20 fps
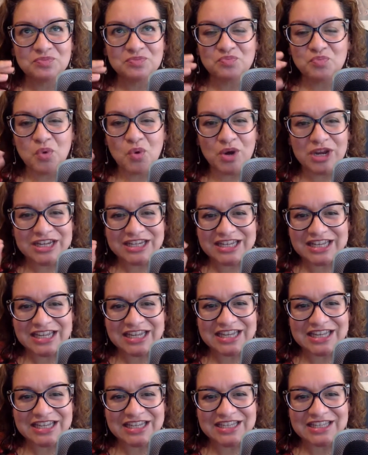
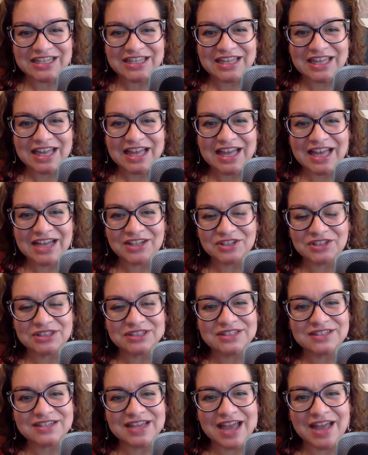pointy hackle
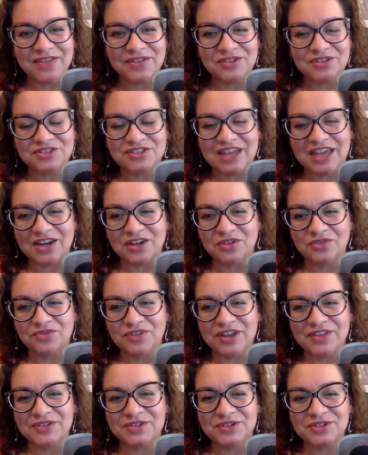and saddle
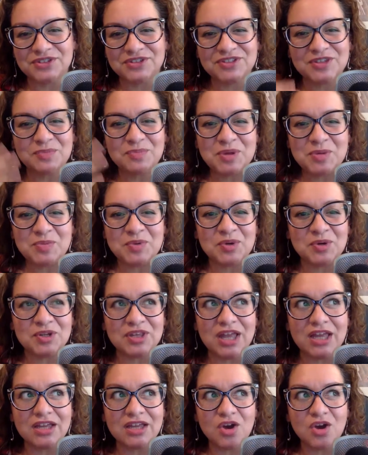feathers. Some people are
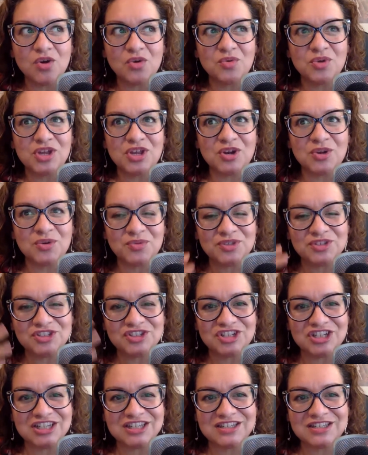like, "Oh, you know, this
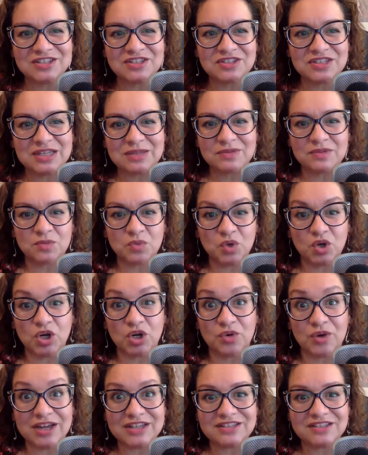chicken it seems more
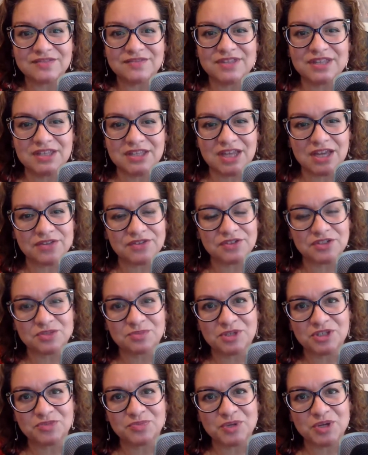aggressive than the others. It
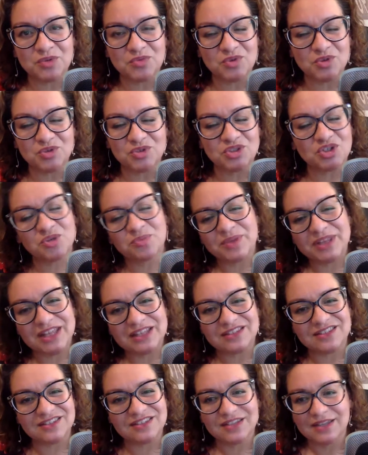must be a rooster." But
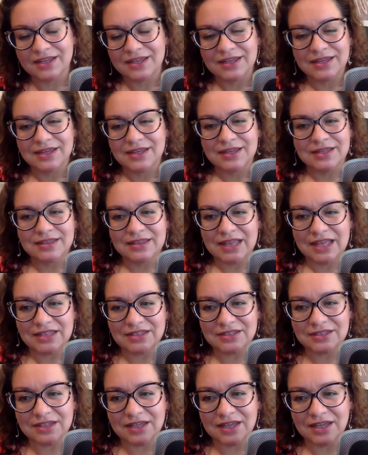that's
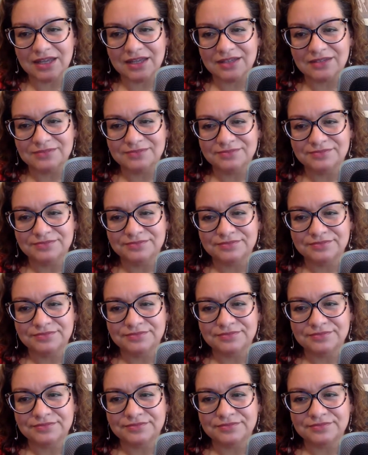that's uh
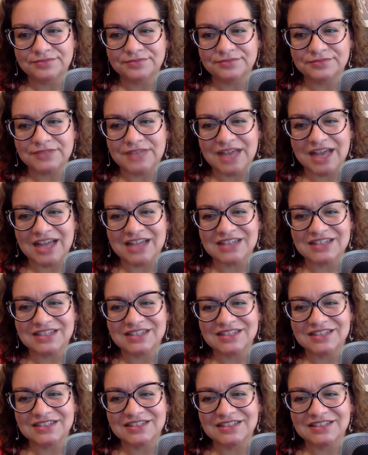not